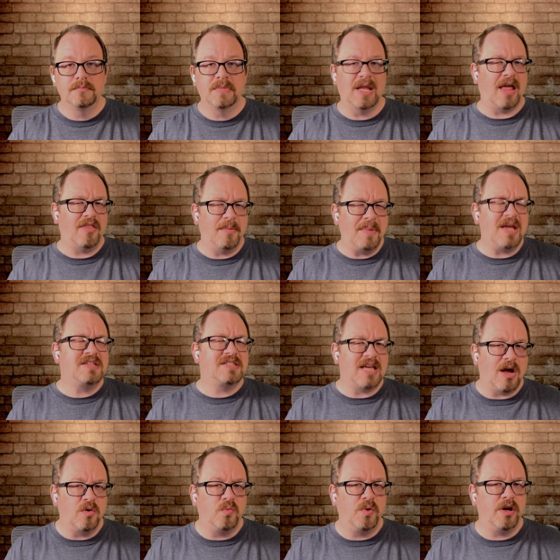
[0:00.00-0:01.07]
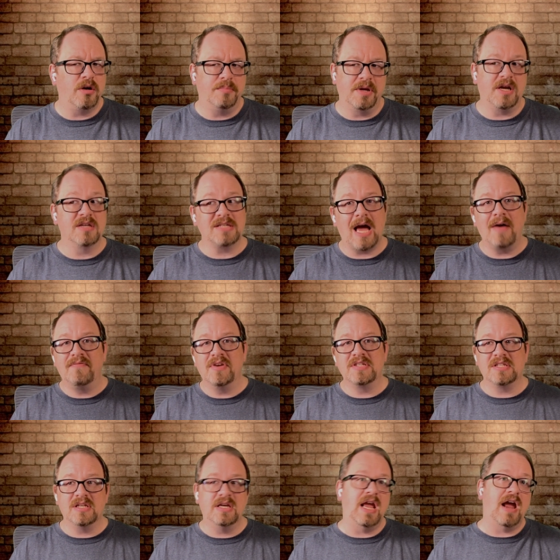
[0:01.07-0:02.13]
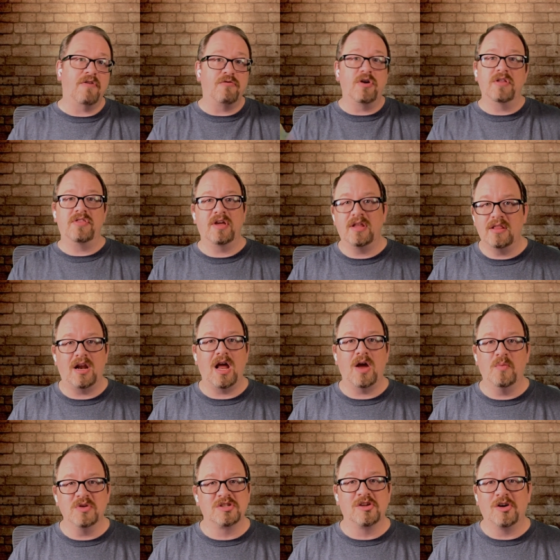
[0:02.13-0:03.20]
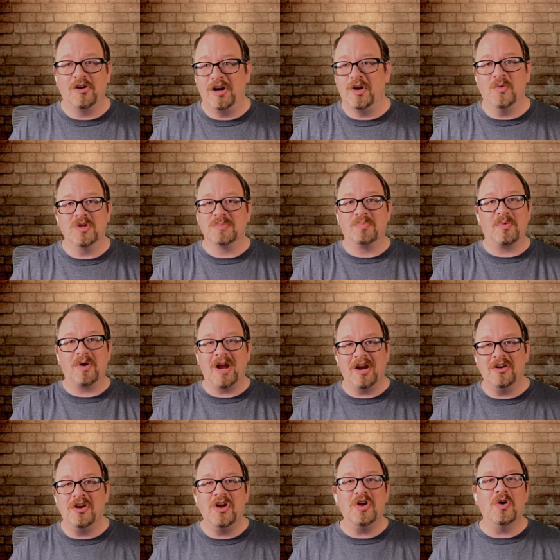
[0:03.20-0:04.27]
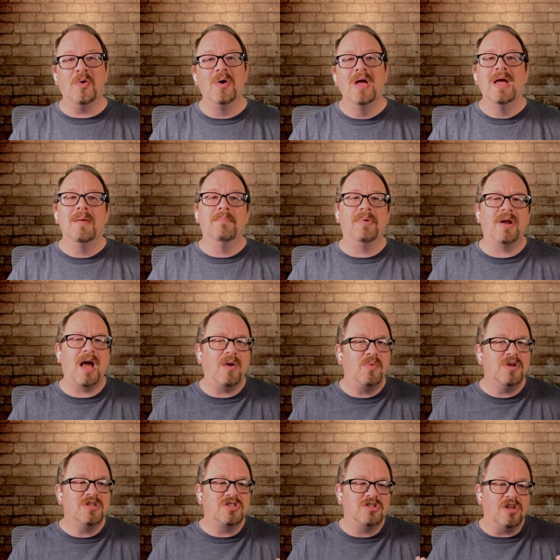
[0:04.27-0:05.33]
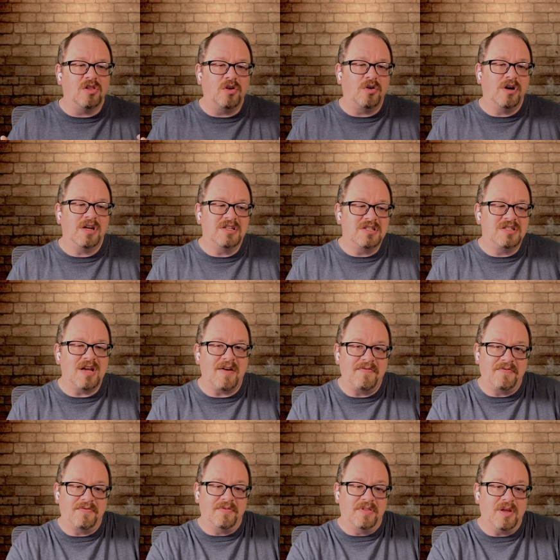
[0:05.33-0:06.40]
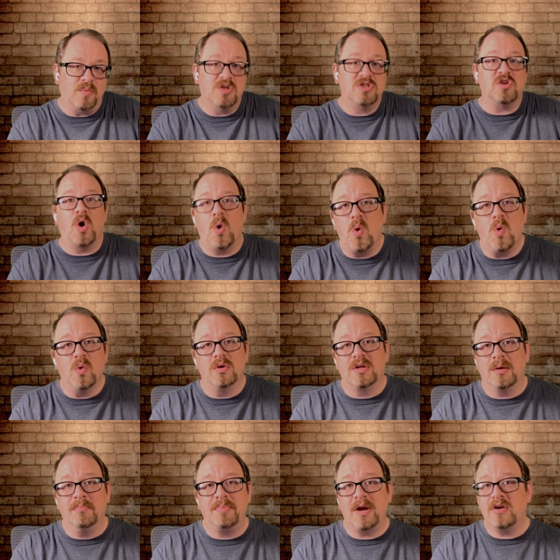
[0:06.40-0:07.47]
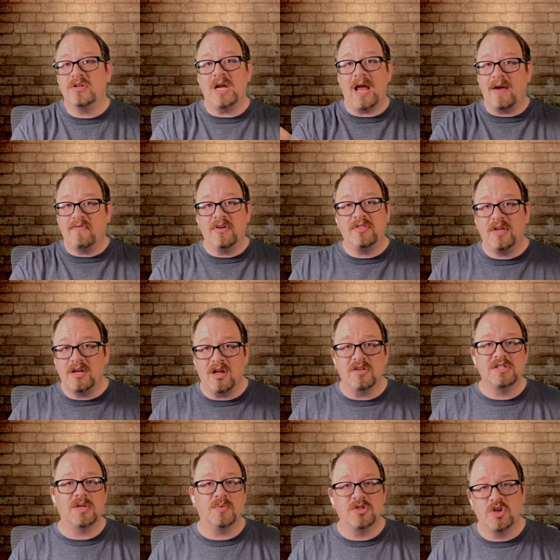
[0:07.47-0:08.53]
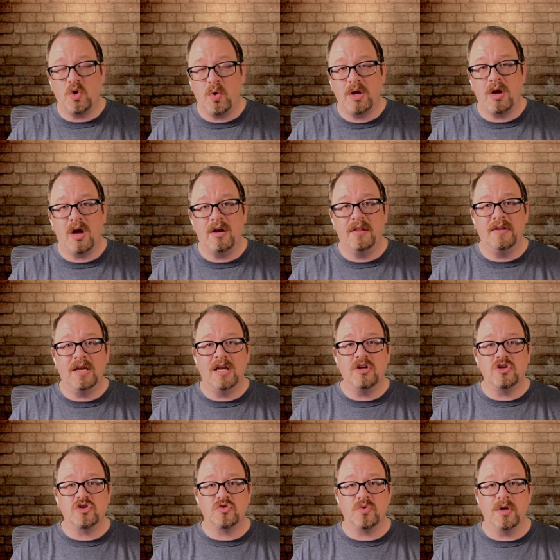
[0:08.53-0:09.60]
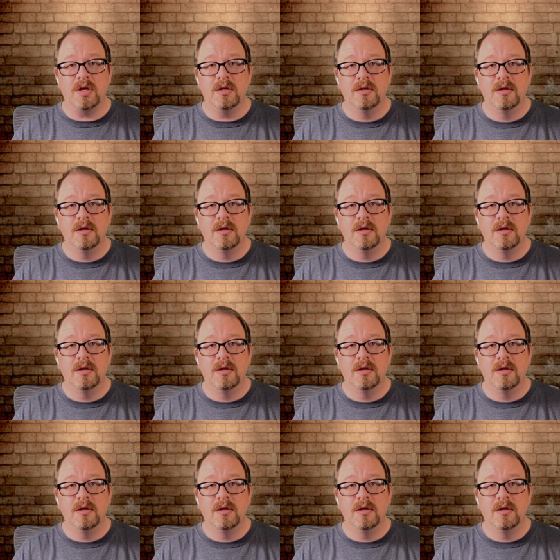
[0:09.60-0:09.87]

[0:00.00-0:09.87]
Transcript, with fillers: Now, that may sound weird because obviously everything that I was learning was brand new, but I was learning stuff that was old compared to everything else that was going on in the industry.